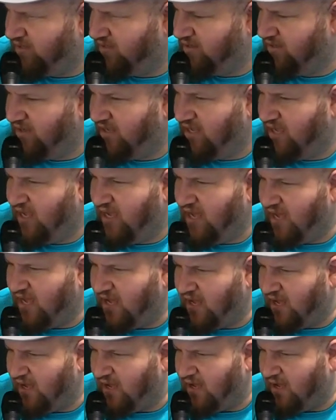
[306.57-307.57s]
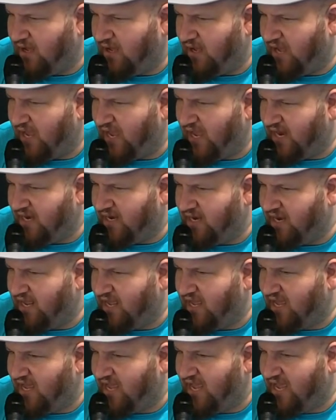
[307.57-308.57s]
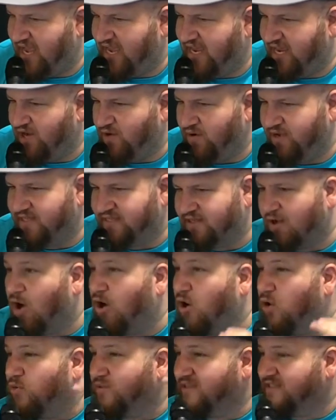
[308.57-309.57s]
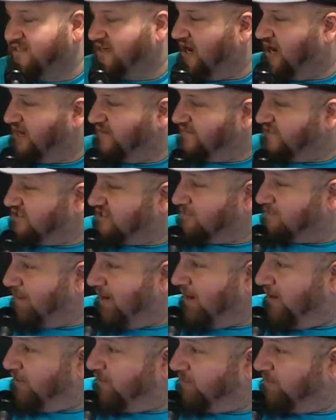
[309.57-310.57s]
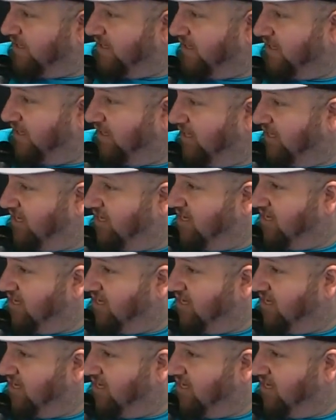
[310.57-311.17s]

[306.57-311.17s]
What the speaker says: bit, and it's always kind of inspired me